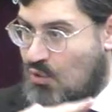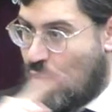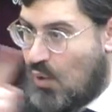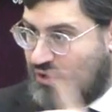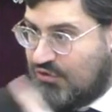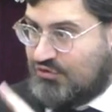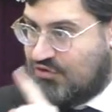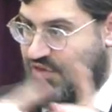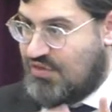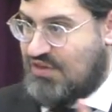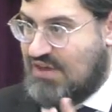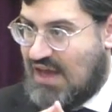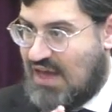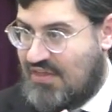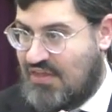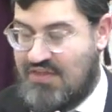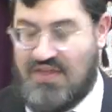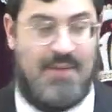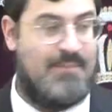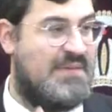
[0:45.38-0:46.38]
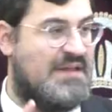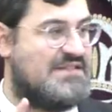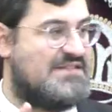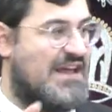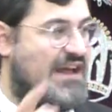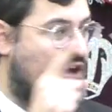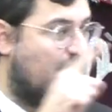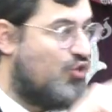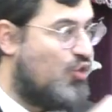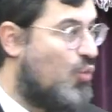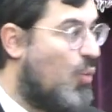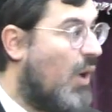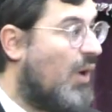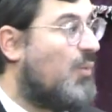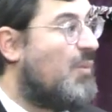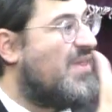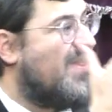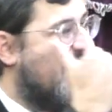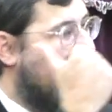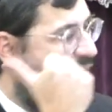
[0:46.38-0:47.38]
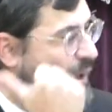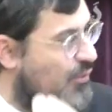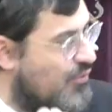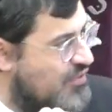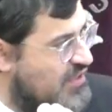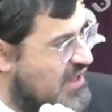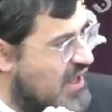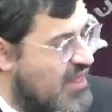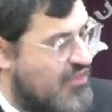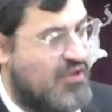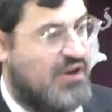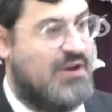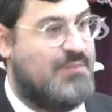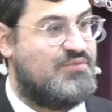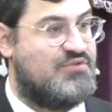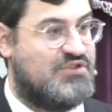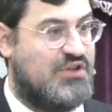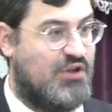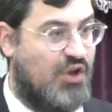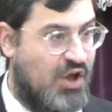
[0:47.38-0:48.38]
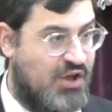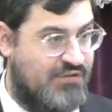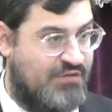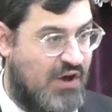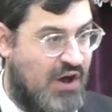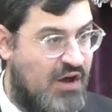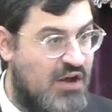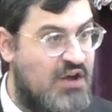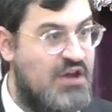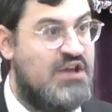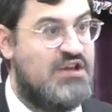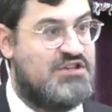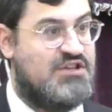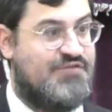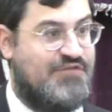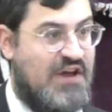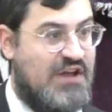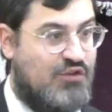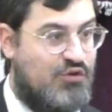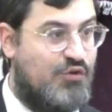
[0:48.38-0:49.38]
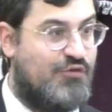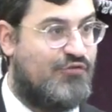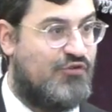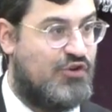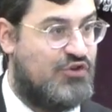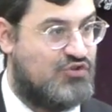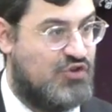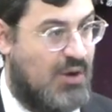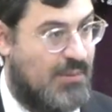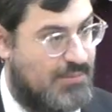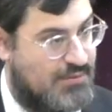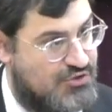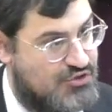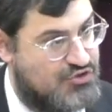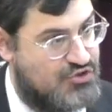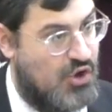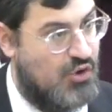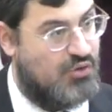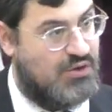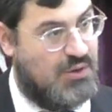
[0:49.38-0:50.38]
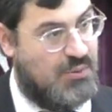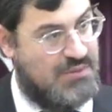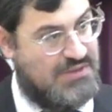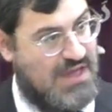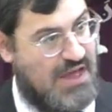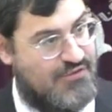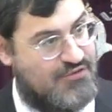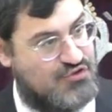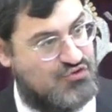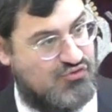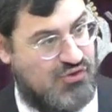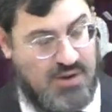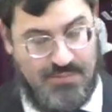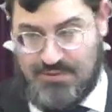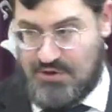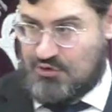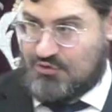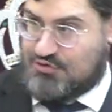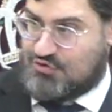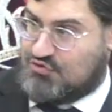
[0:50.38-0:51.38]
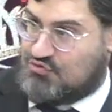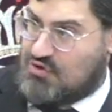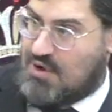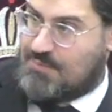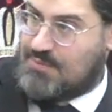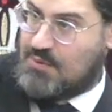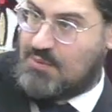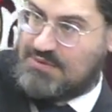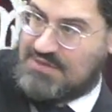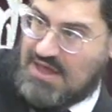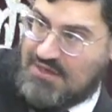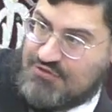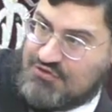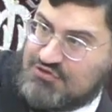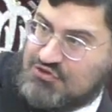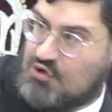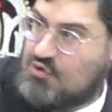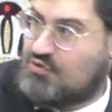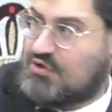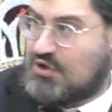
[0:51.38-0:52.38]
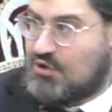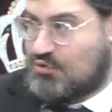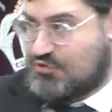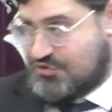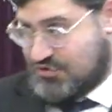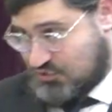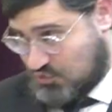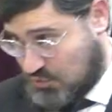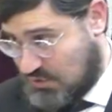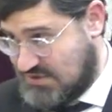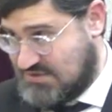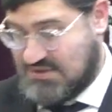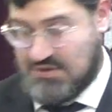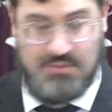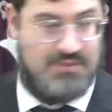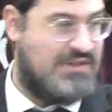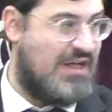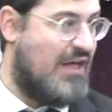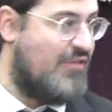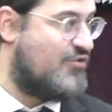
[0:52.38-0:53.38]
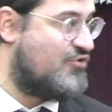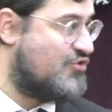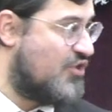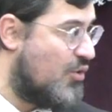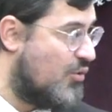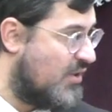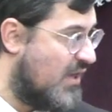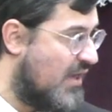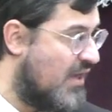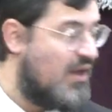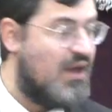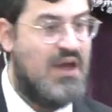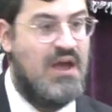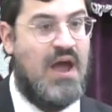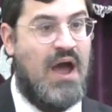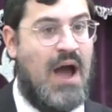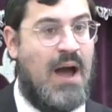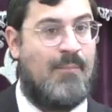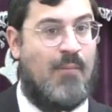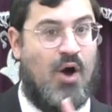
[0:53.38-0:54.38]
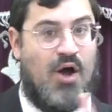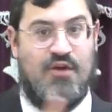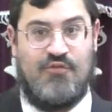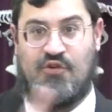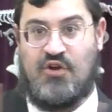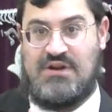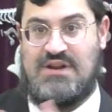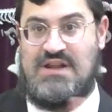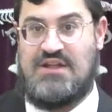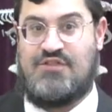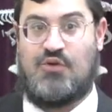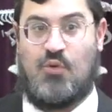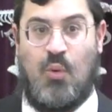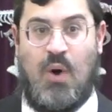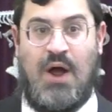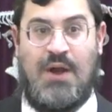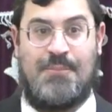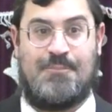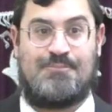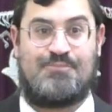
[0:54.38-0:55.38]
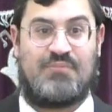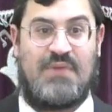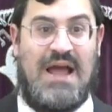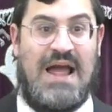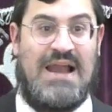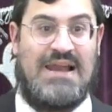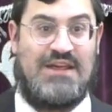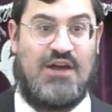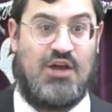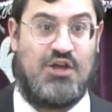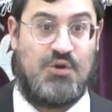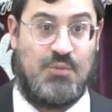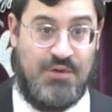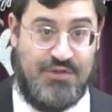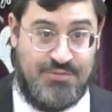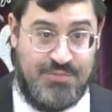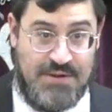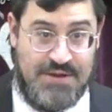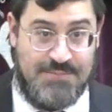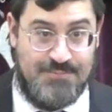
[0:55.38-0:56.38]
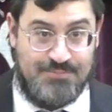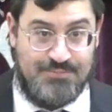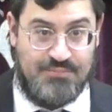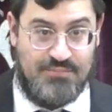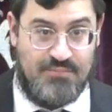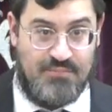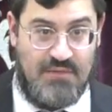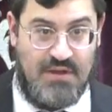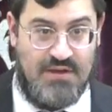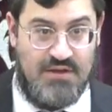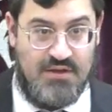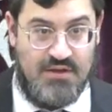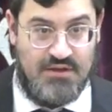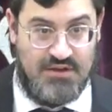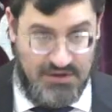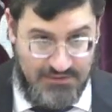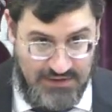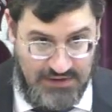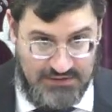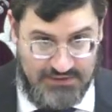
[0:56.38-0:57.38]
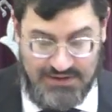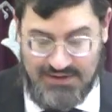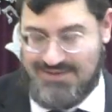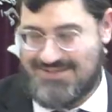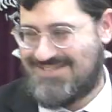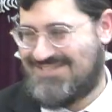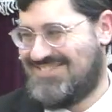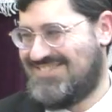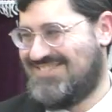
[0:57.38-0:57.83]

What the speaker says: one to the other. That means I could do one without the other and I'm still over. So if I do, for example, the soaking without the scrubbing, or the scrubbing without the soaking, or the squeezing without the soaking, I'm over on either one. Eli, are you with me? Kavaldik.